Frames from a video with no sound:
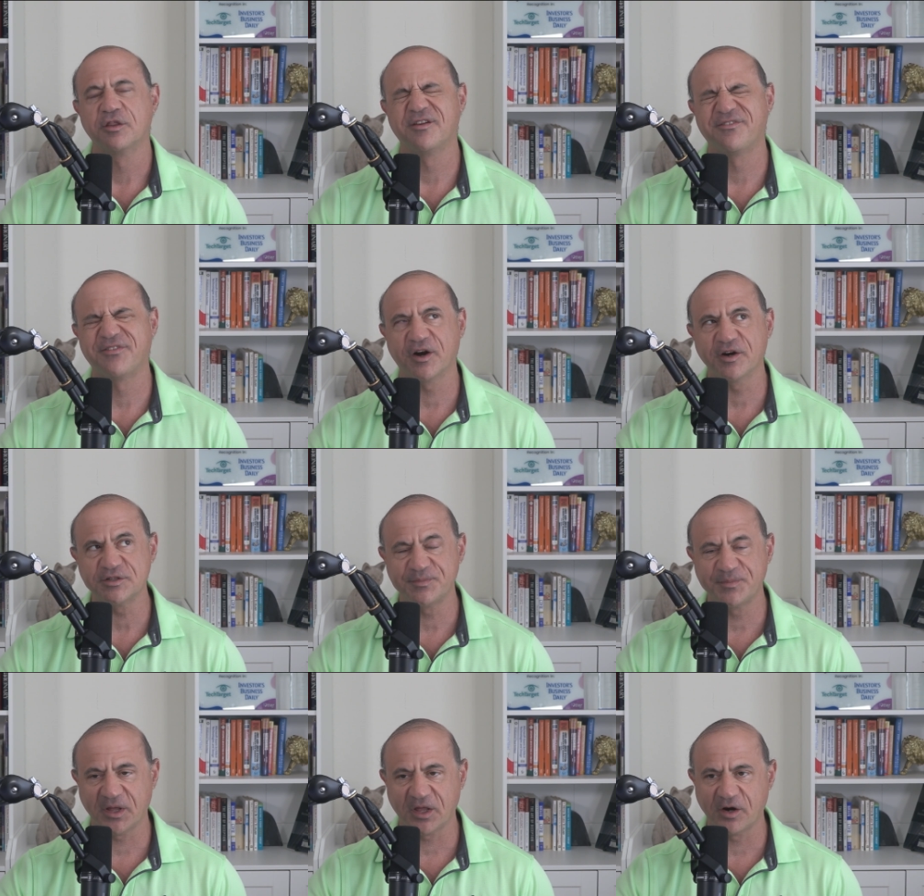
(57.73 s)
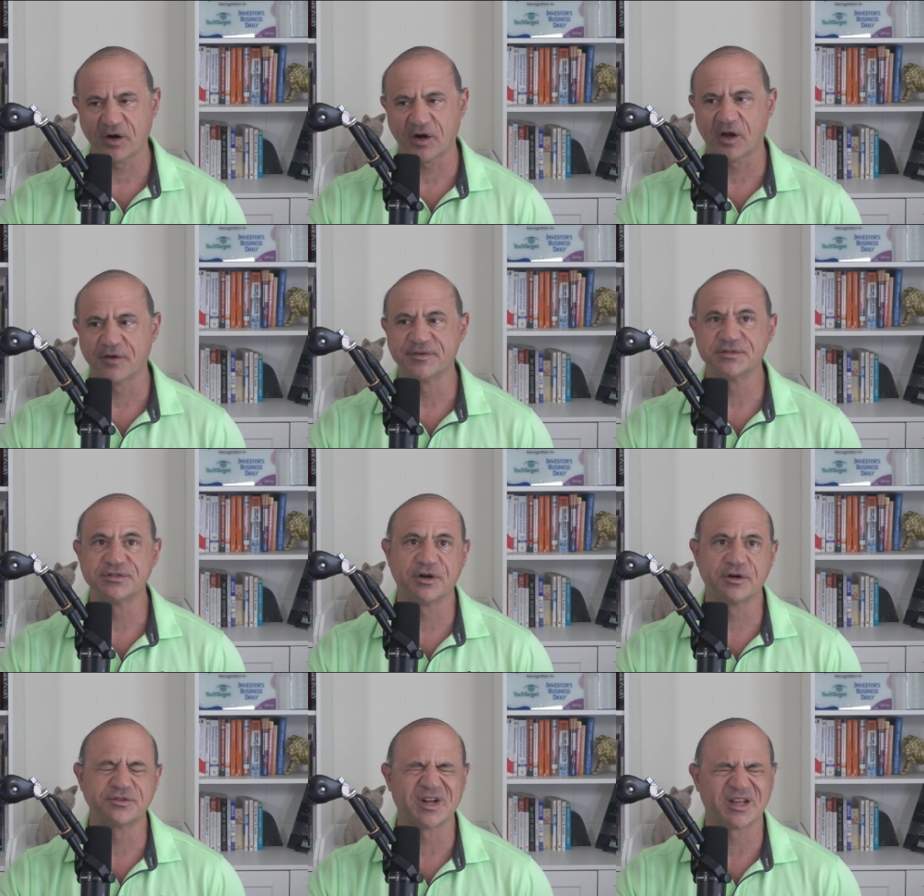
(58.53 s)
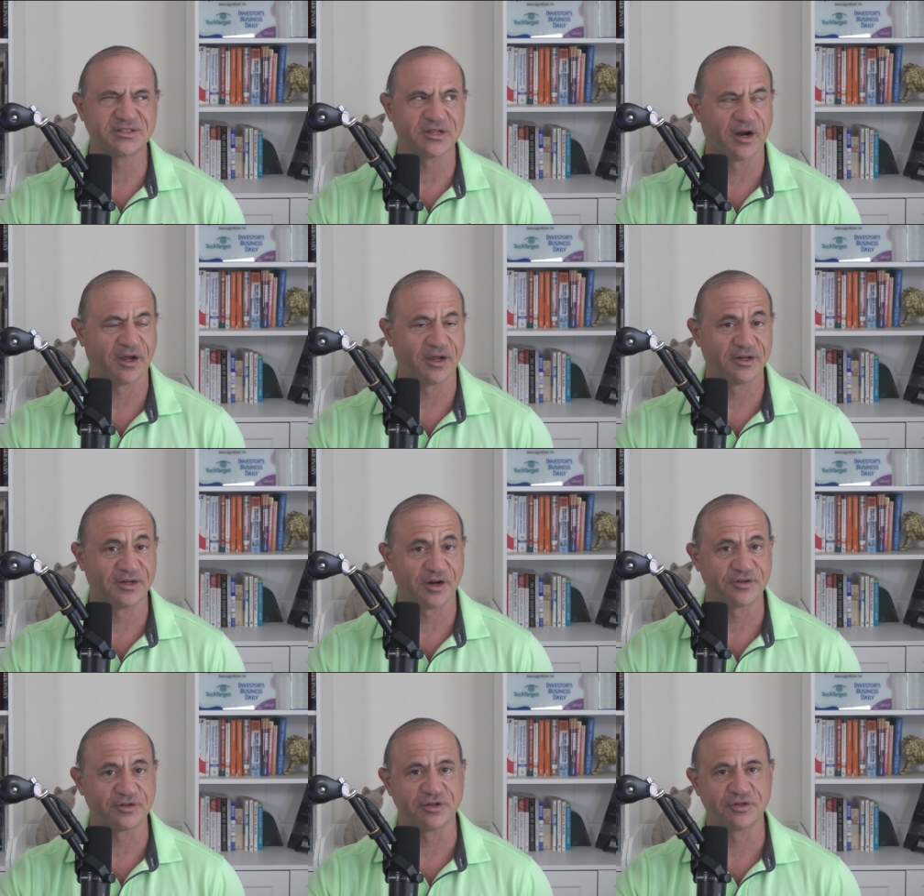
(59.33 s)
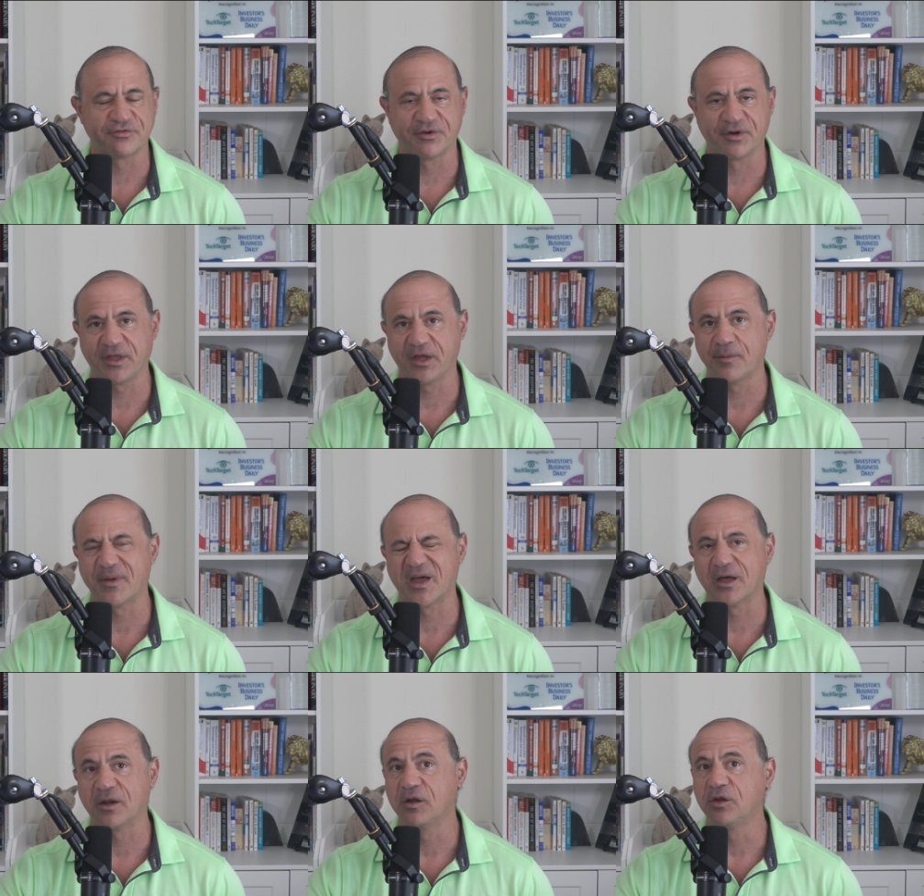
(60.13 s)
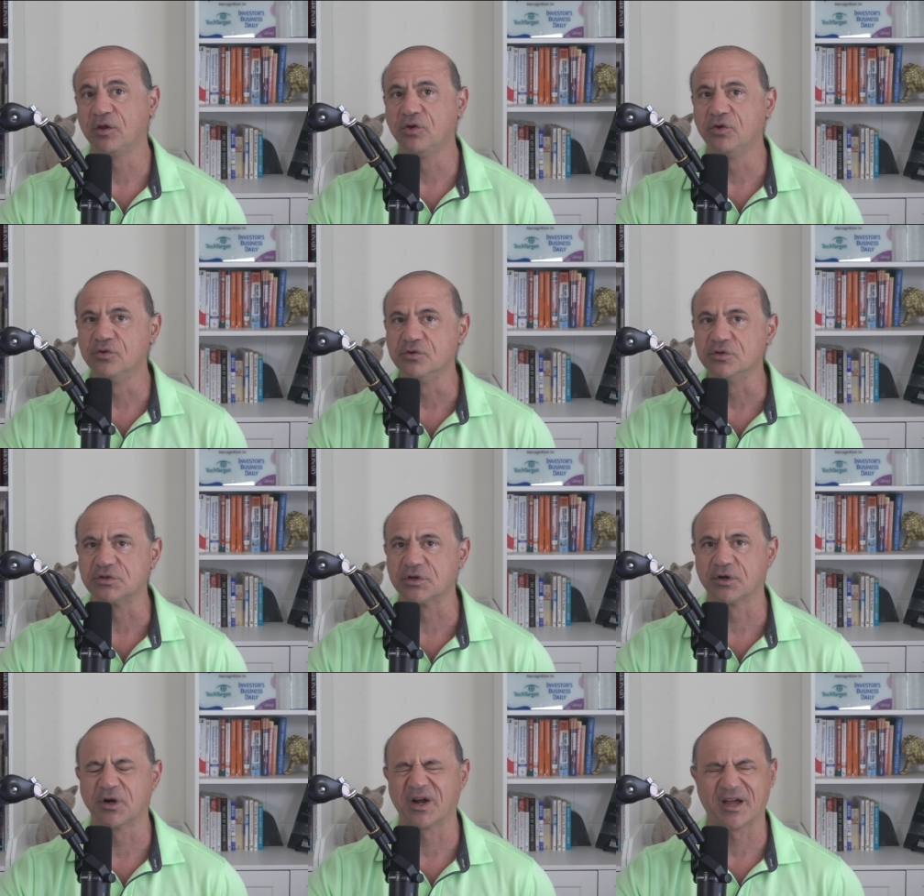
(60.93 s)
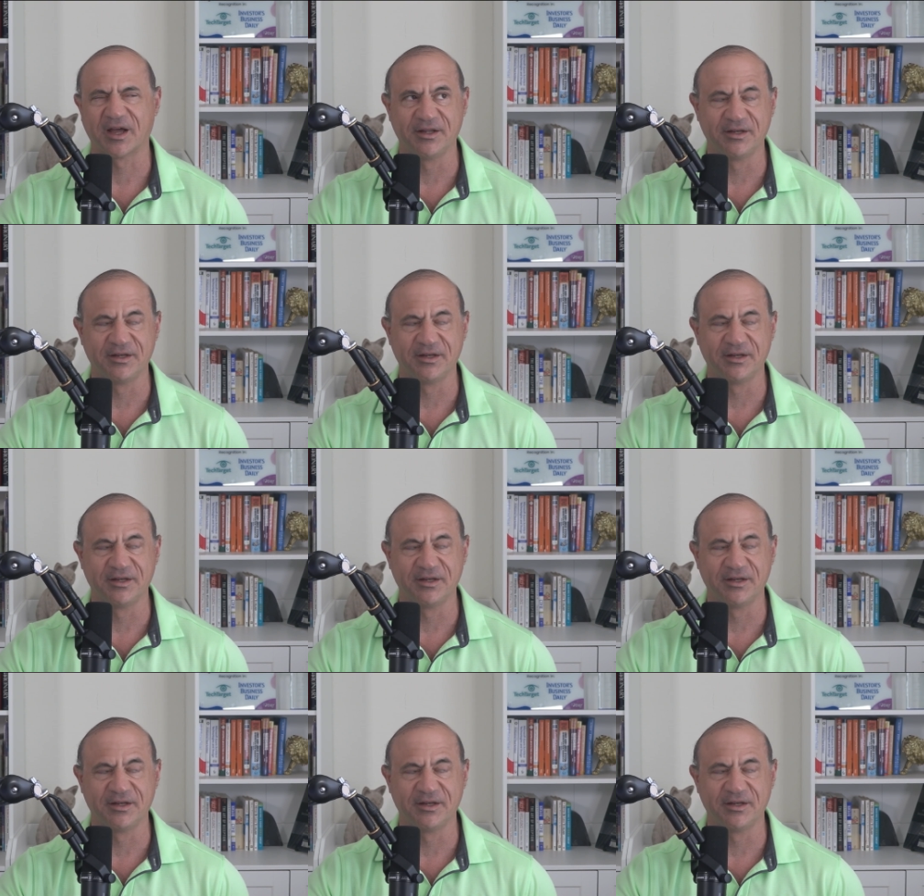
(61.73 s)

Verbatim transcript: The first pillar of a Zero Trust architecture is really about user